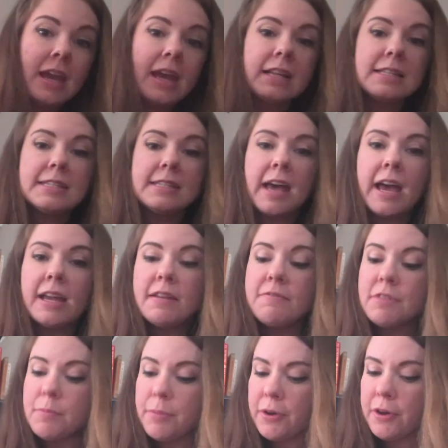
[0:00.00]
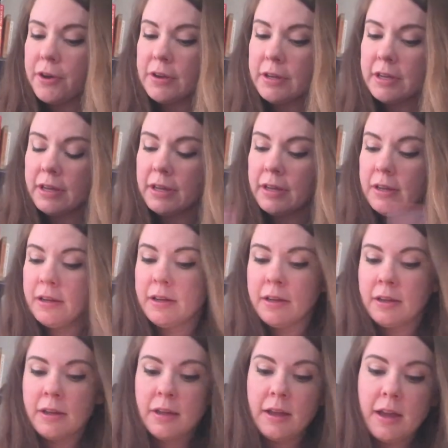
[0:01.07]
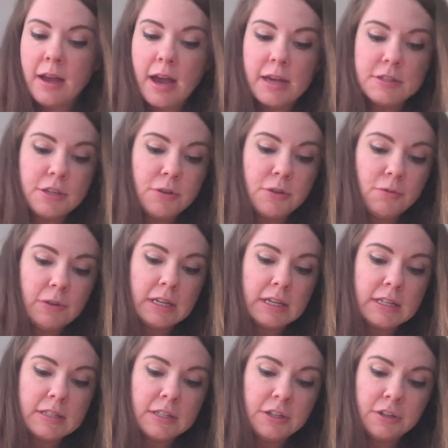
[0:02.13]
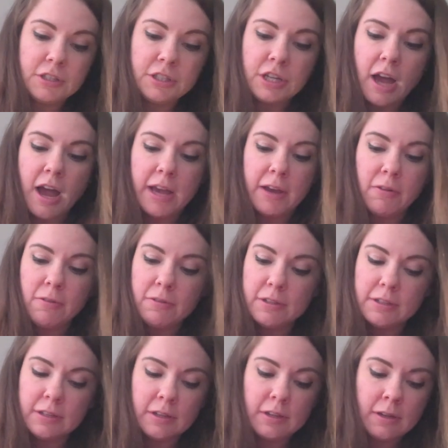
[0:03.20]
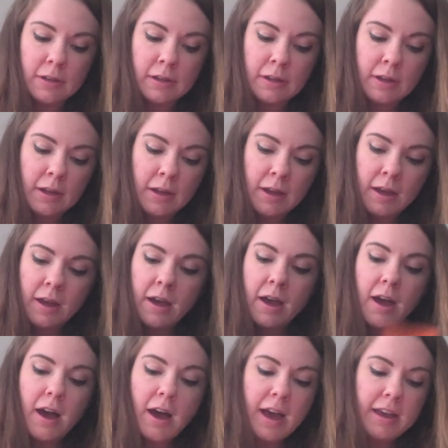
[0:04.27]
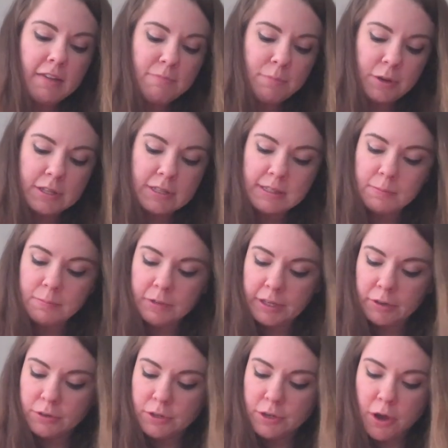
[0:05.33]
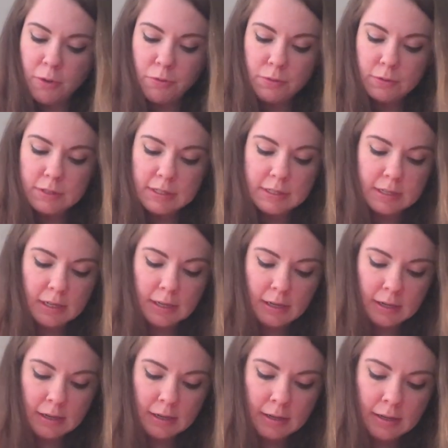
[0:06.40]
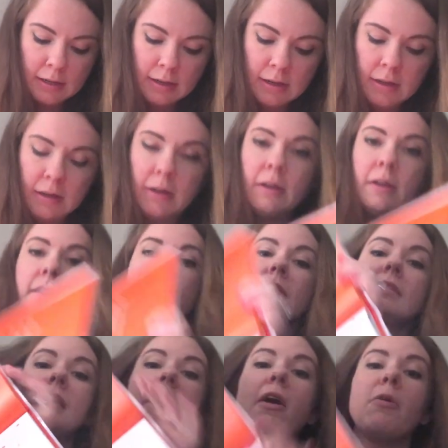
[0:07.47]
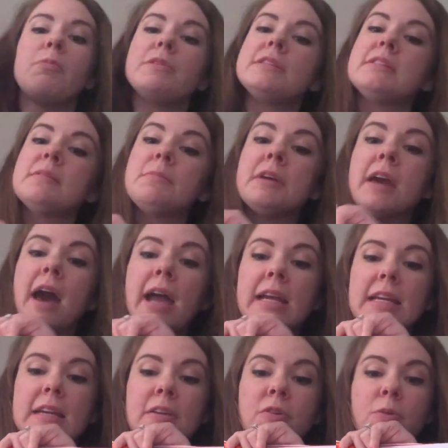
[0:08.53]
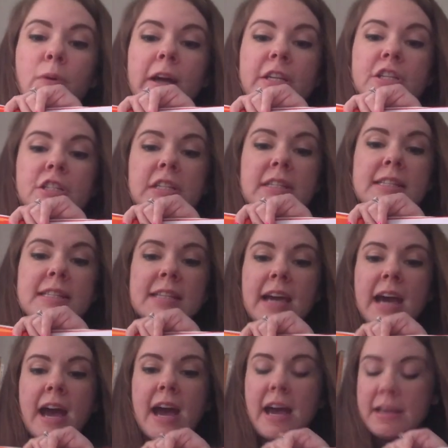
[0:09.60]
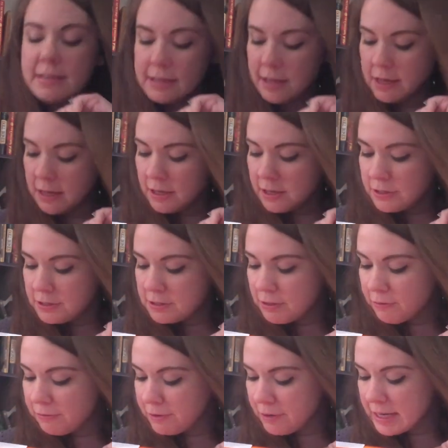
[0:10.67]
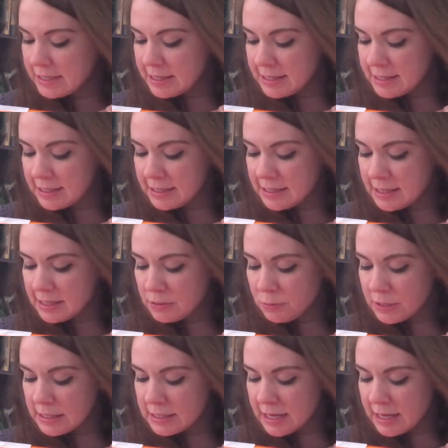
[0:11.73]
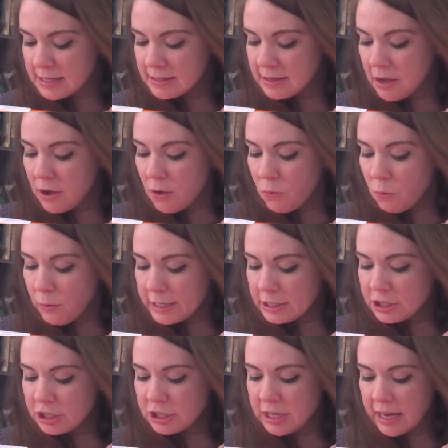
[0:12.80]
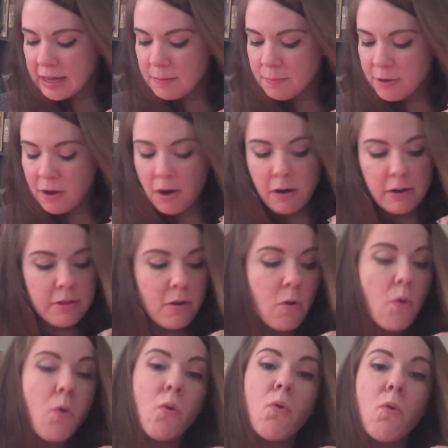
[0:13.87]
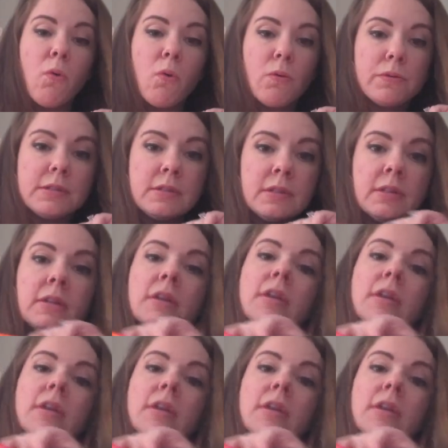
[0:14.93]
Inside of the book, as you it to your child, I have put some little notes to help with some guiding questions to ask. So for instance, this one says, what shape are the holes?